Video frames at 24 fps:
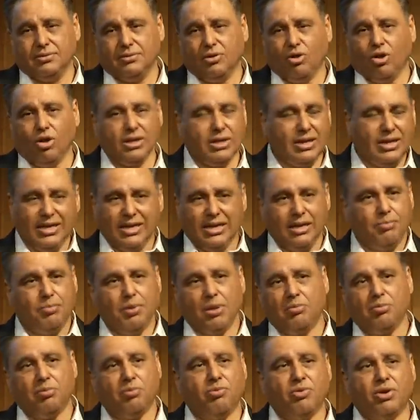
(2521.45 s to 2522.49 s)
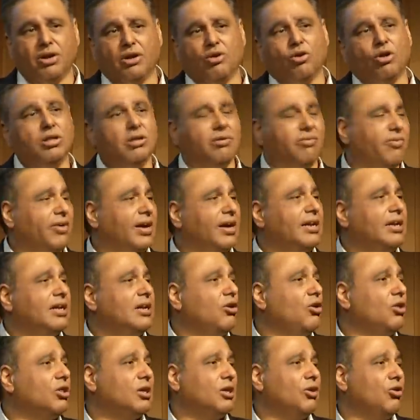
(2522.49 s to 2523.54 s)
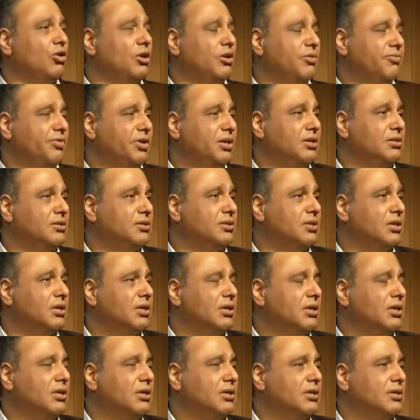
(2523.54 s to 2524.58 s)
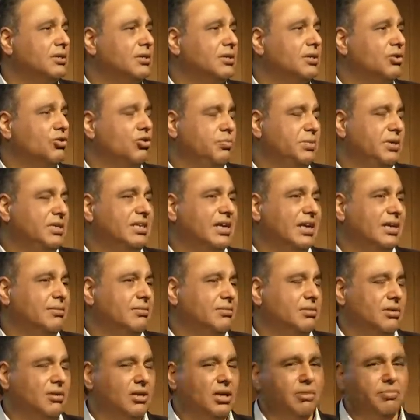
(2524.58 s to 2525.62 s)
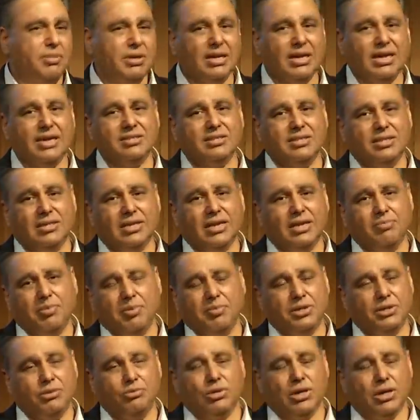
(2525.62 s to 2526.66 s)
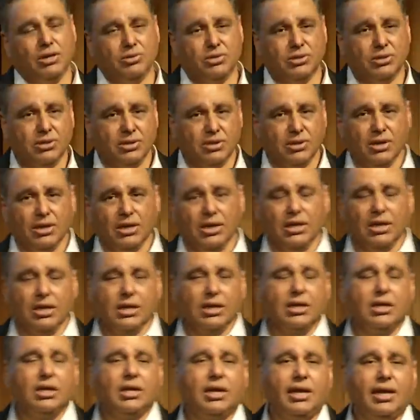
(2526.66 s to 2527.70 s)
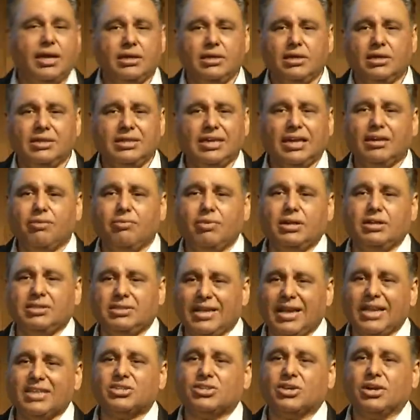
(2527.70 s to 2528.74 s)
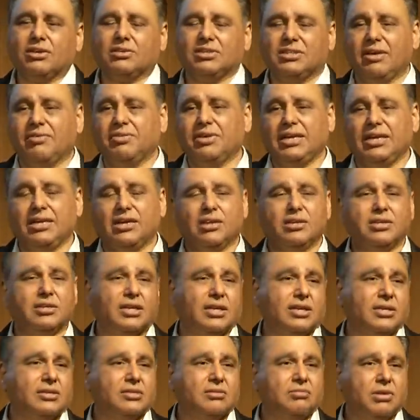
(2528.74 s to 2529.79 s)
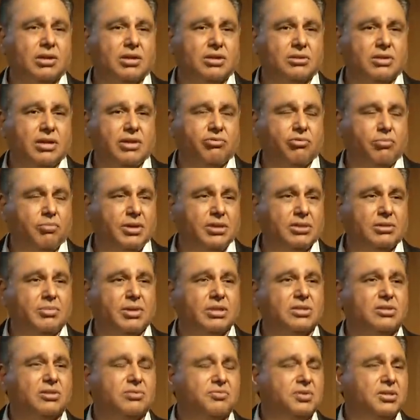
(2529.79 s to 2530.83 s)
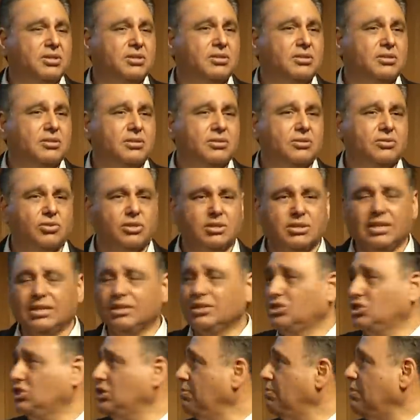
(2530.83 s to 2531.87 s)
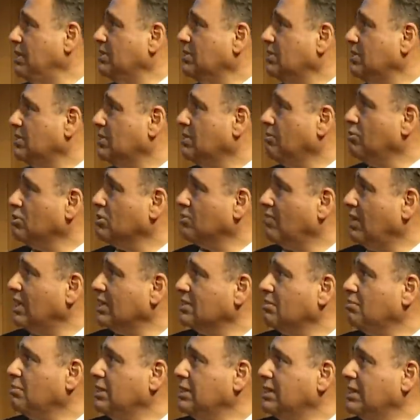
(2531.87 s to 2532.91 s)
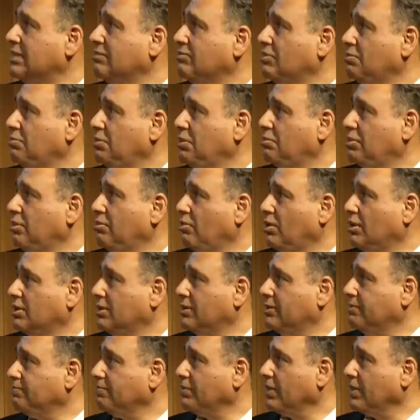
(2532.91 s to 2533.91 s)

All the legal paperwork, all the filing, all the lawyer fees. Could be done a little bit less than that, maybe $2,000. And Delaware is extra $700, $800 because you have to pay some extra fees. So it's not the cheapest, it's the most flexible. That's what people want.